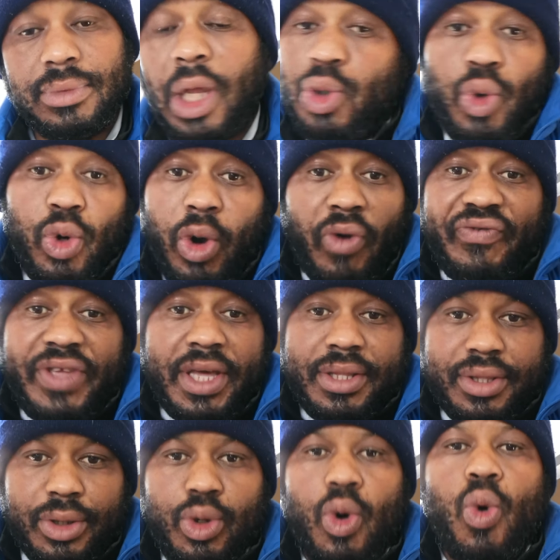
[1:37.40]
Now you
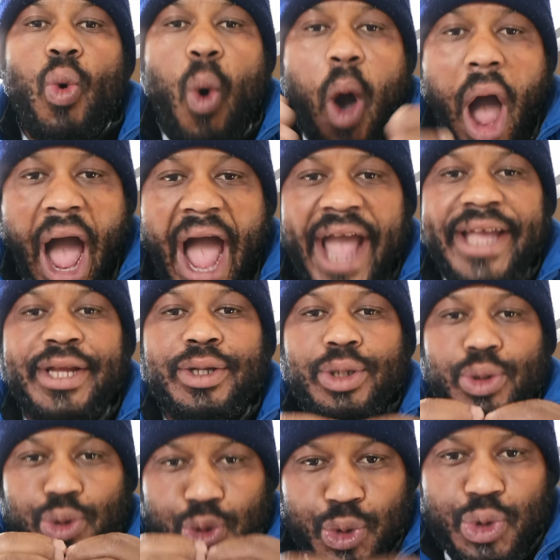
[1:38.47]
obviously know why
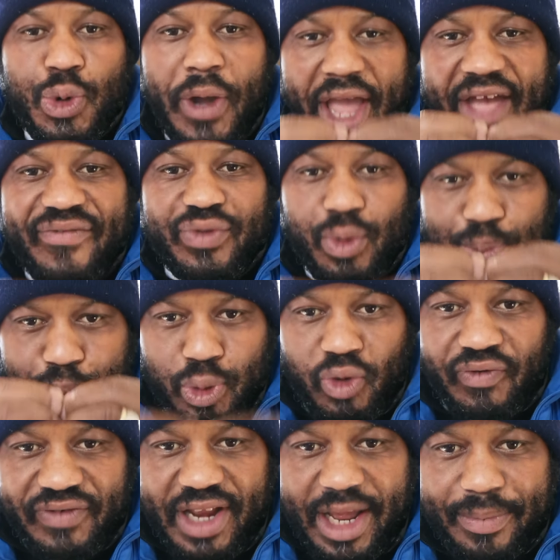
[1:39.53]
do you have to
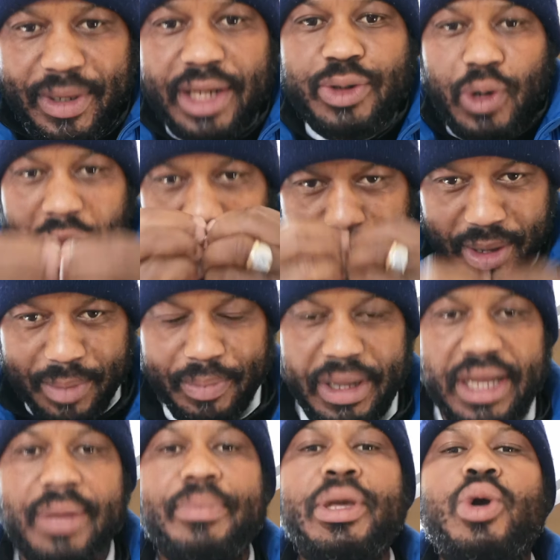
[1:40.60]
prove them that you're coming
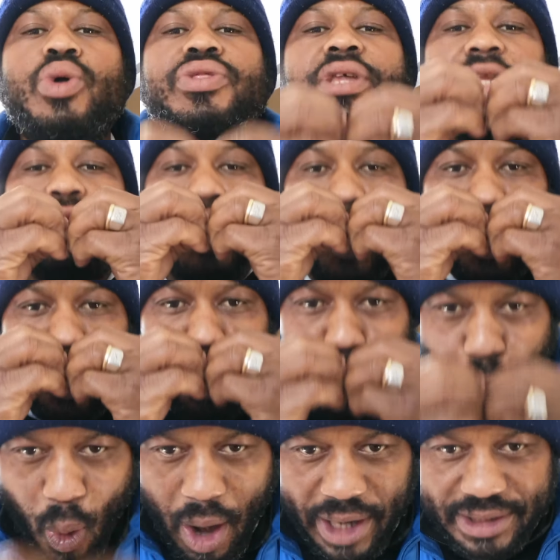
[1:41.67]
back? Because they
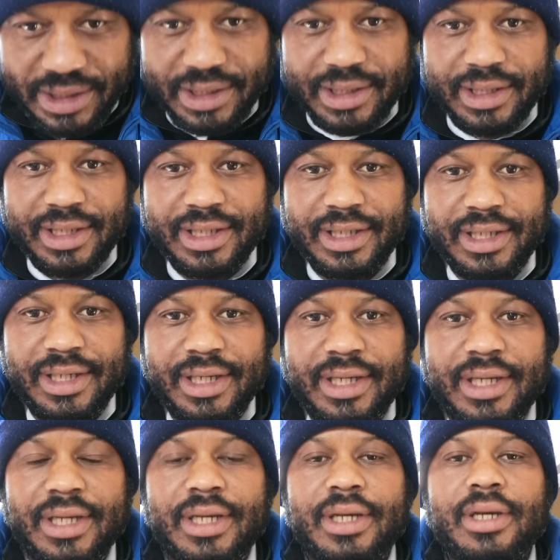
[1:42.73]
don't want
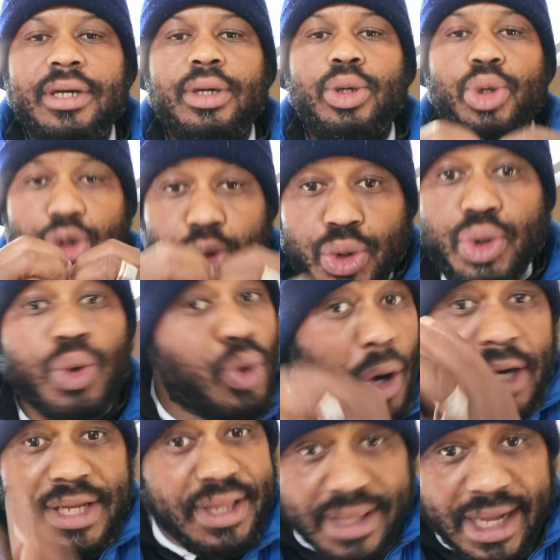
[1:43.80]
you to
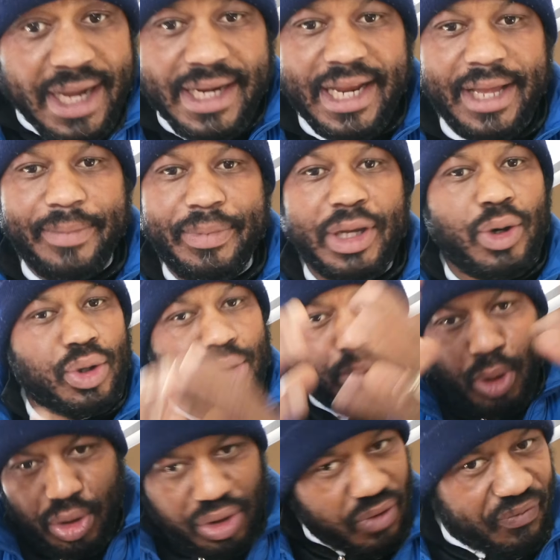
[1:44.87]
go and stay there because
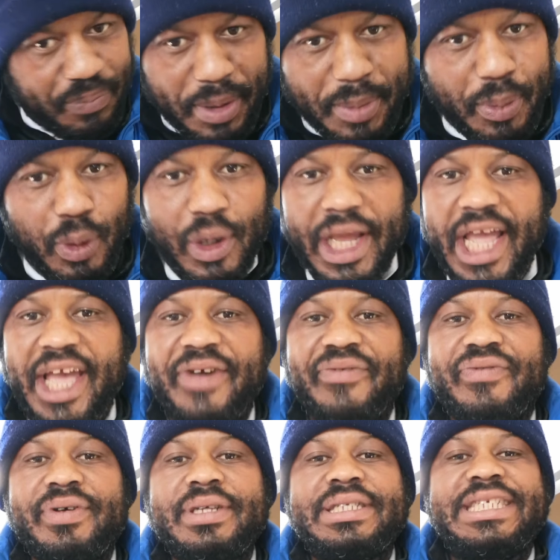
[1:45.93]
most of people
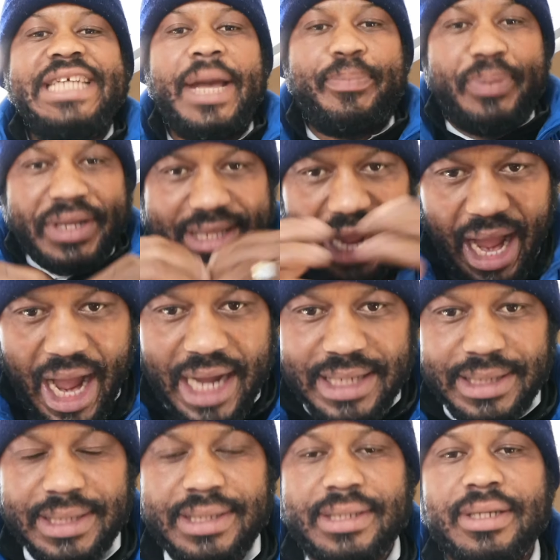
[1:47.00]
have
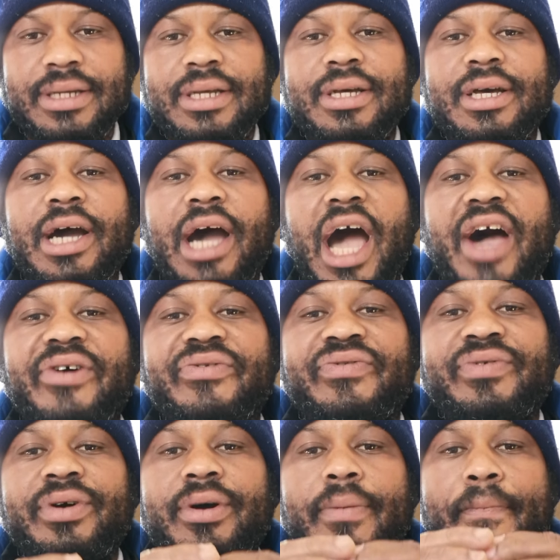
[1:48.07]
jeopardized,
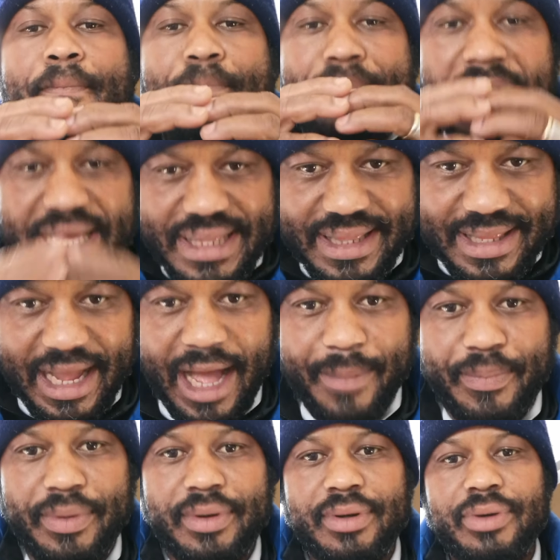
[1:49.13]
have messed
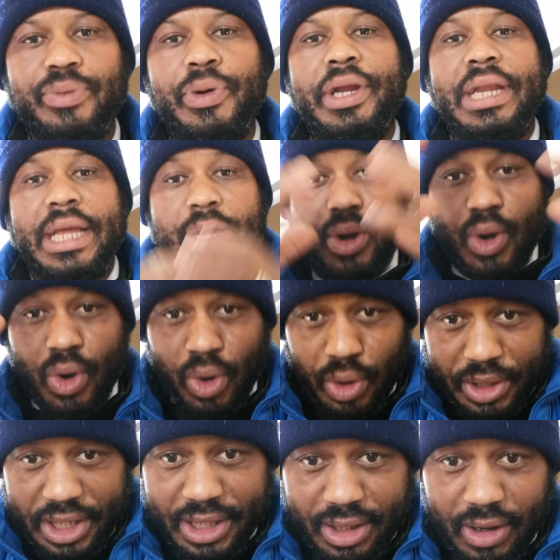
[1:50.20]
up. When they
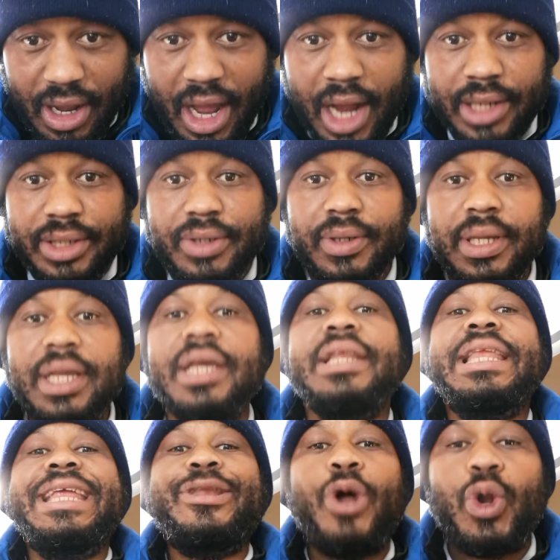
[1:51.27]
go in the country,
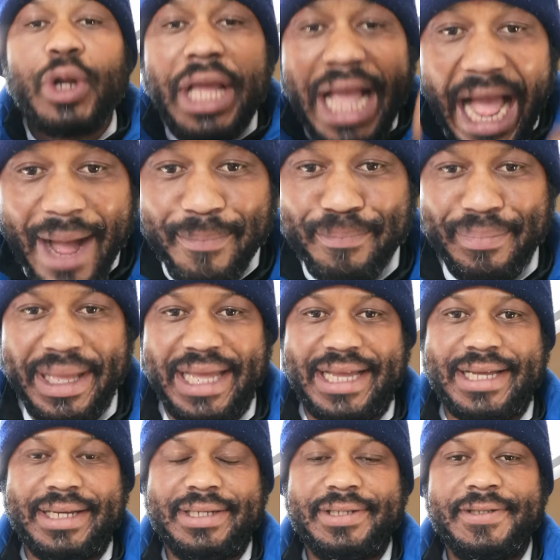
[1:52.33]
they don't come
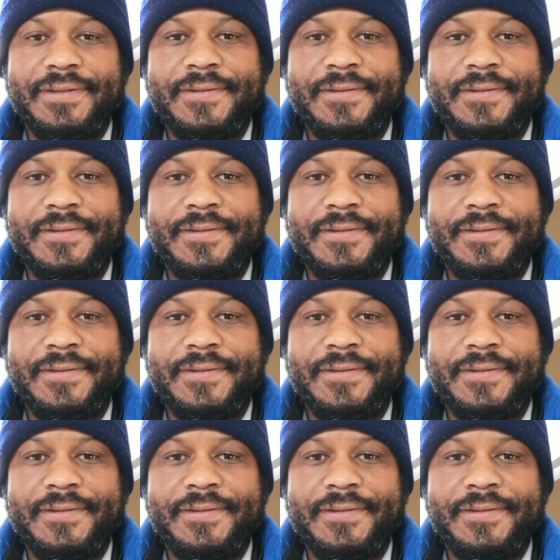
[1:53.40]
back.